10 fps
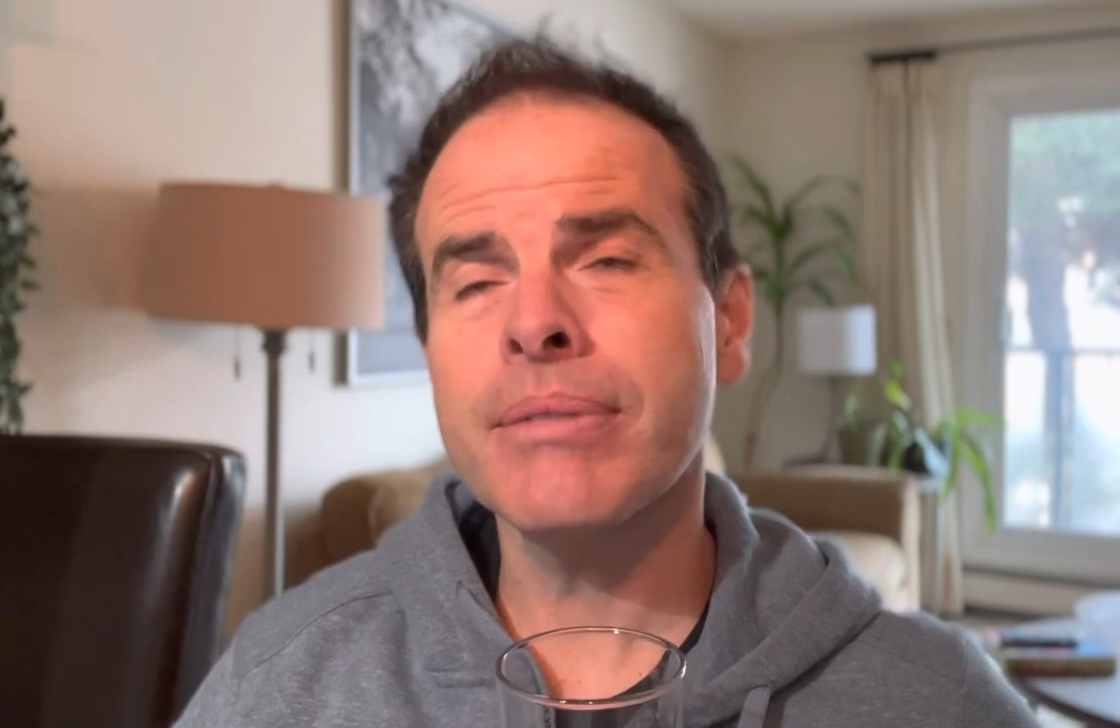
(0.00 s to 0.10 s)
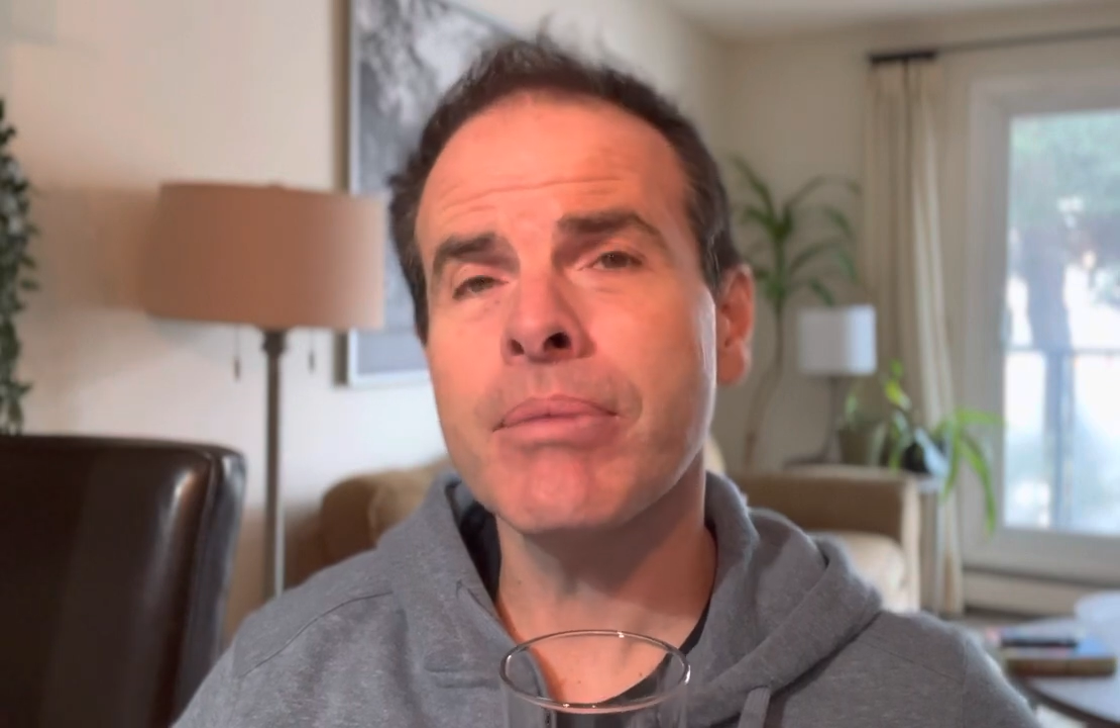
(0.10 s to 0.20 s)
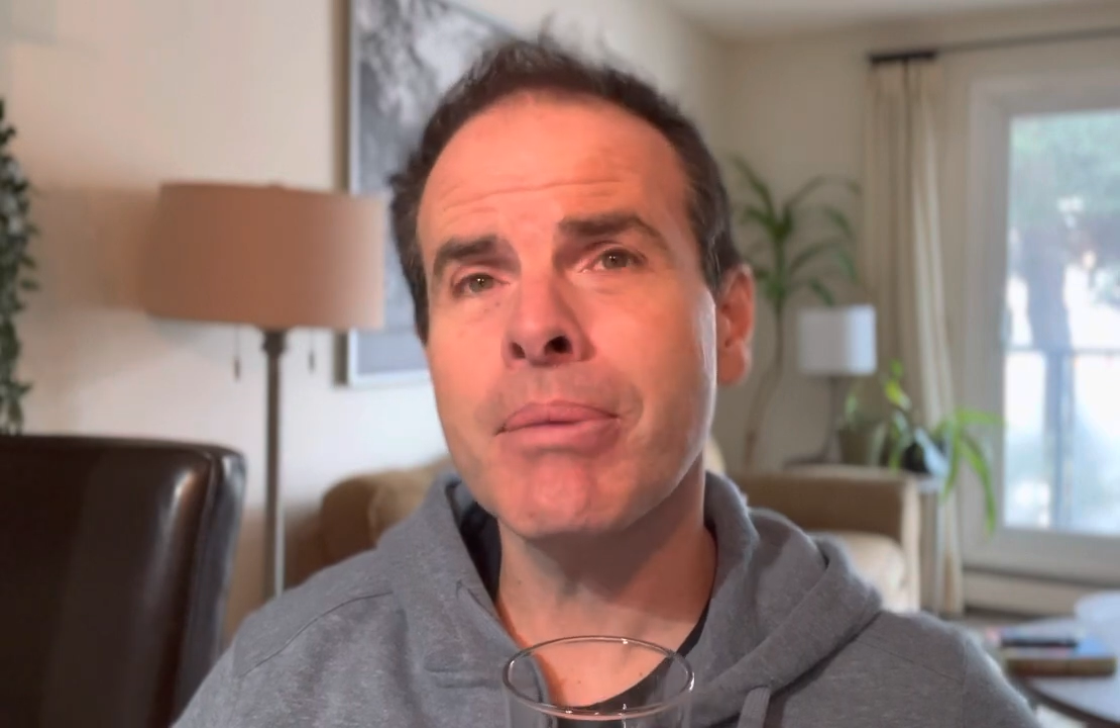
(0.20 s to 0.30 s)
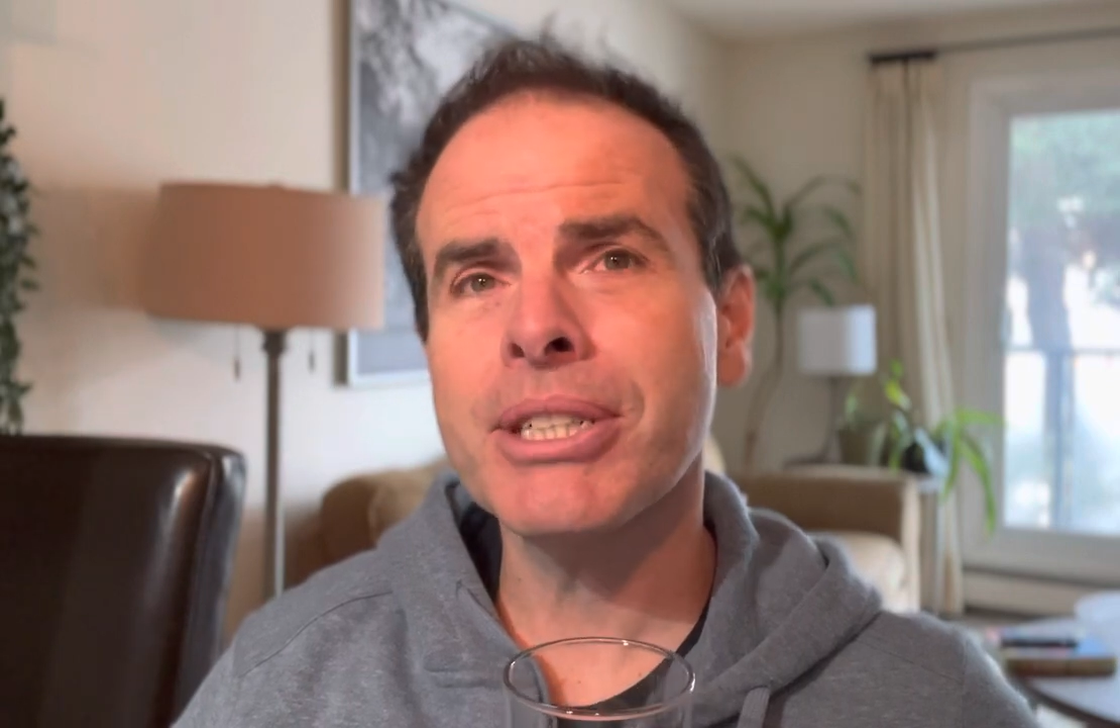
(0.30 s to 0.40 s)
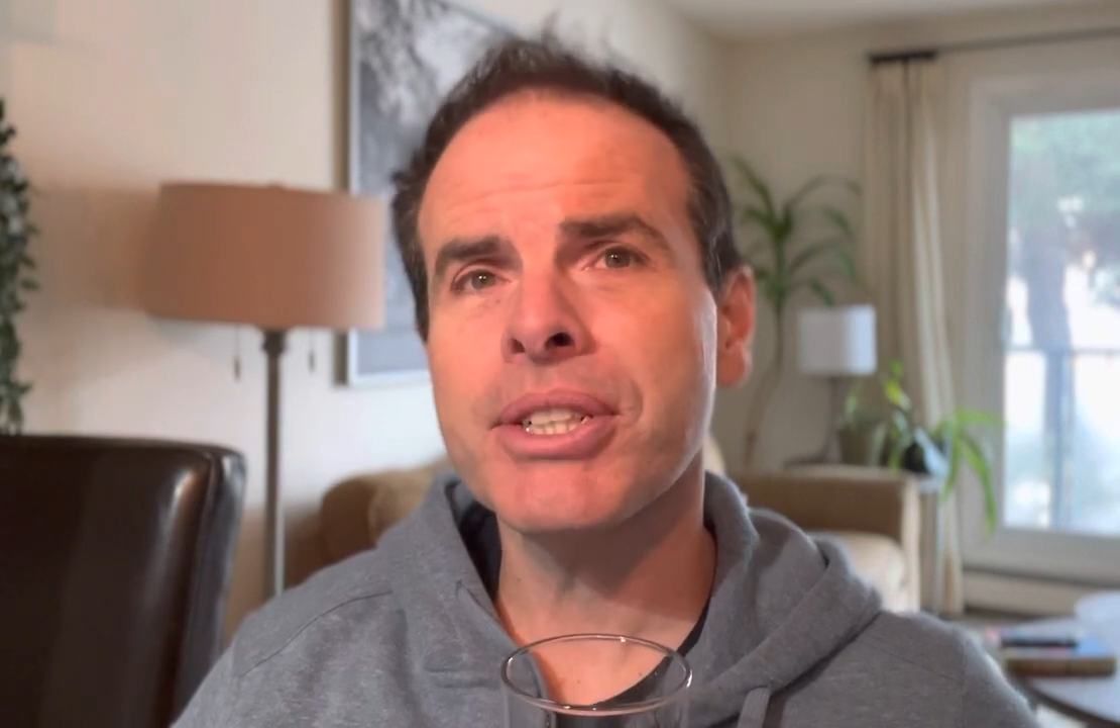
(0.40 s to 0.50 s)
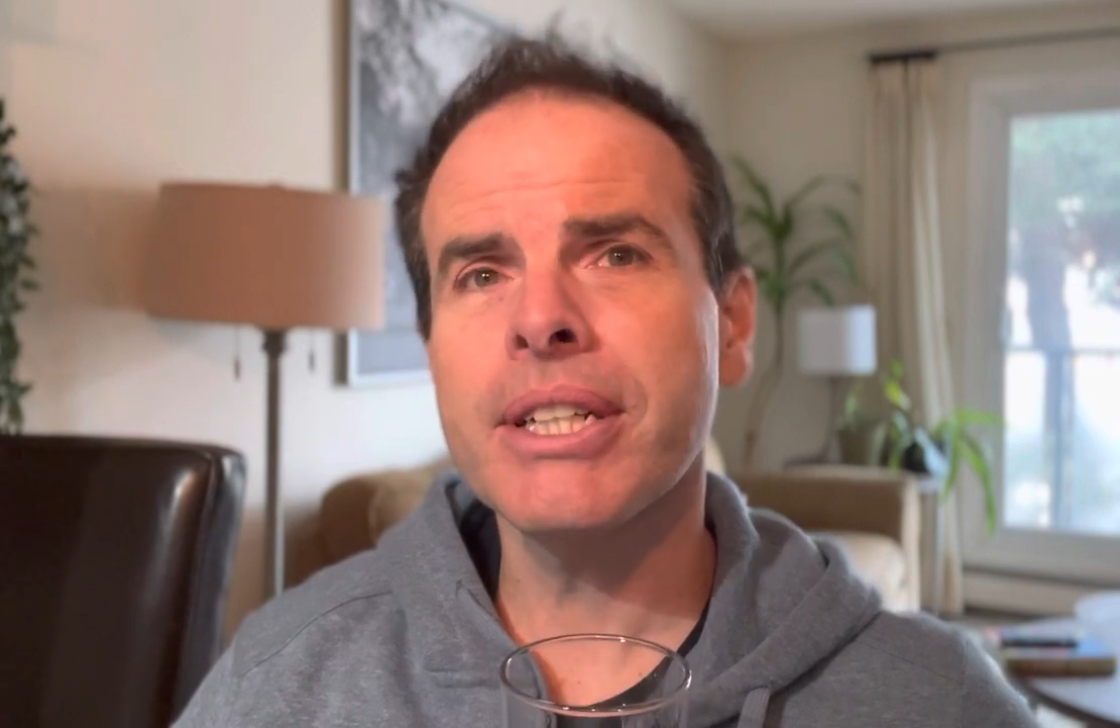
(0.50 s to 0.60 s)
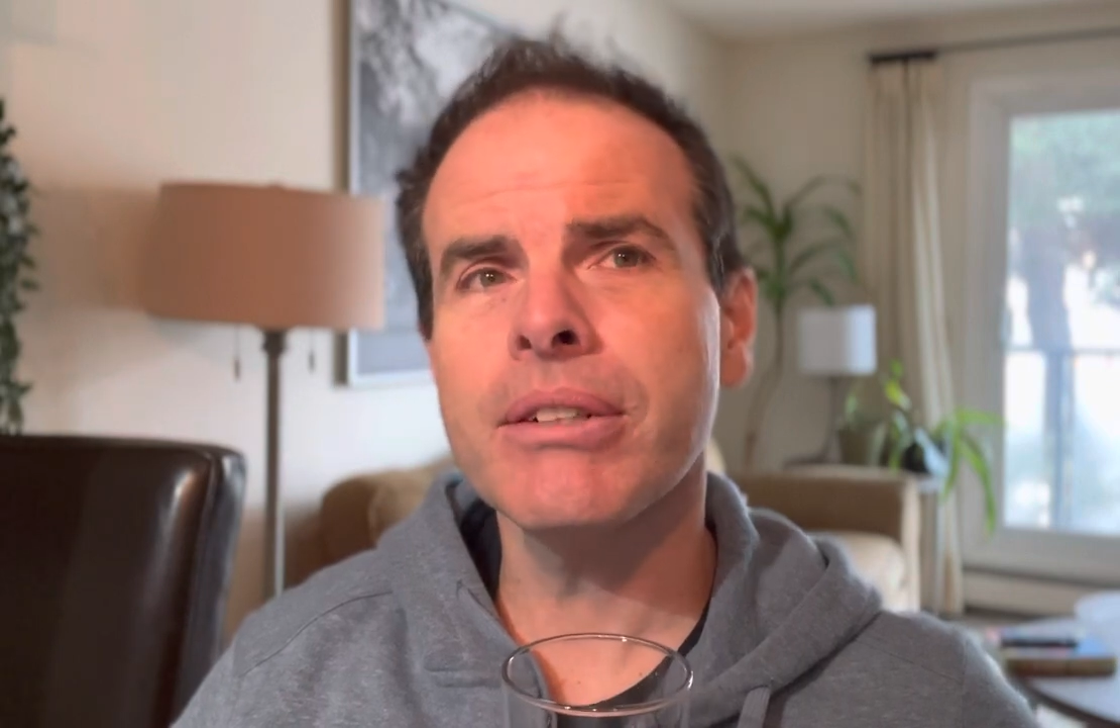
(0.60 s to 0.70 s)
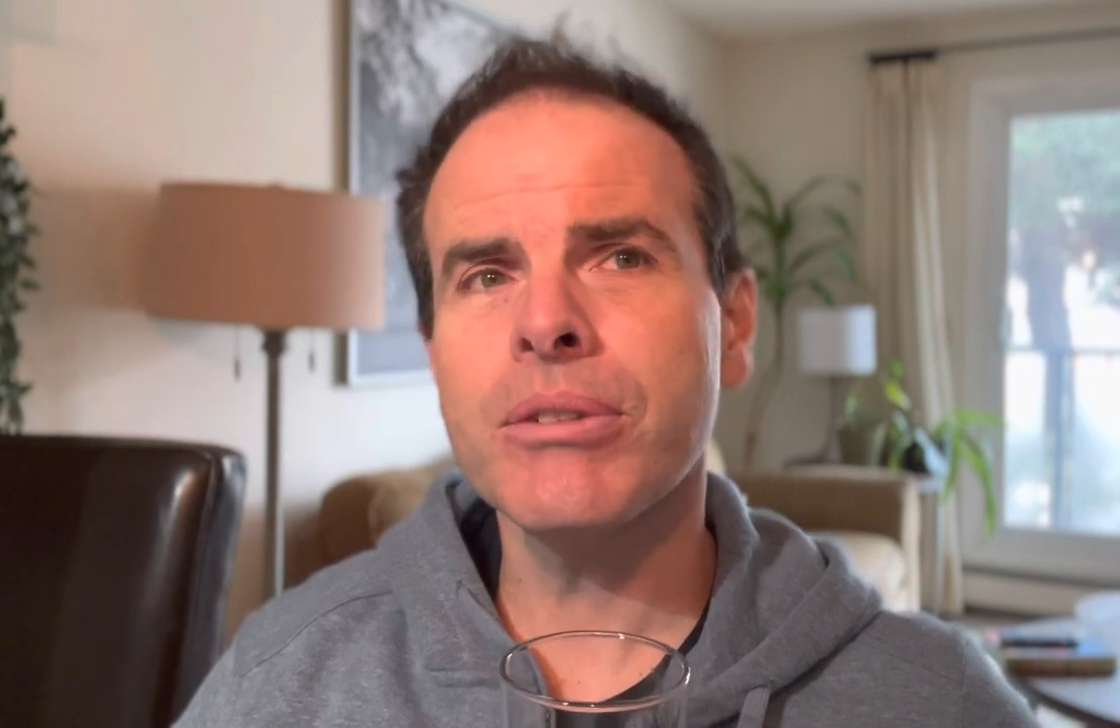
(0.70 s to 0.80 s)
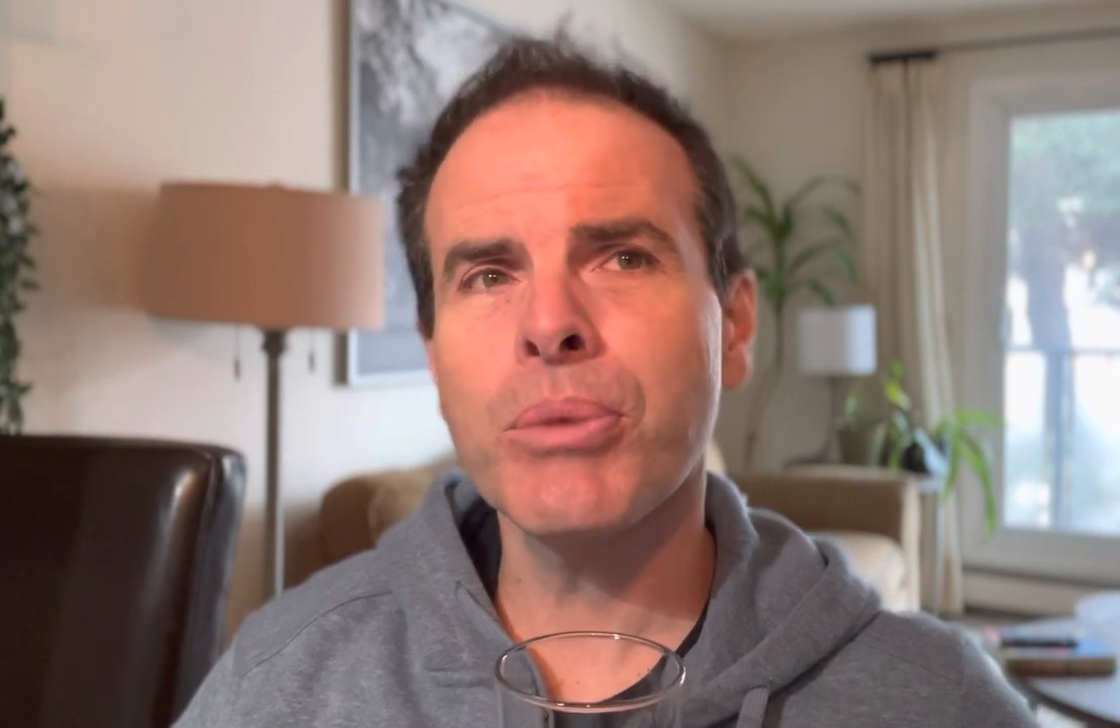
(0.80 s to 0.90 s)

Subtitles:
I'm actually, the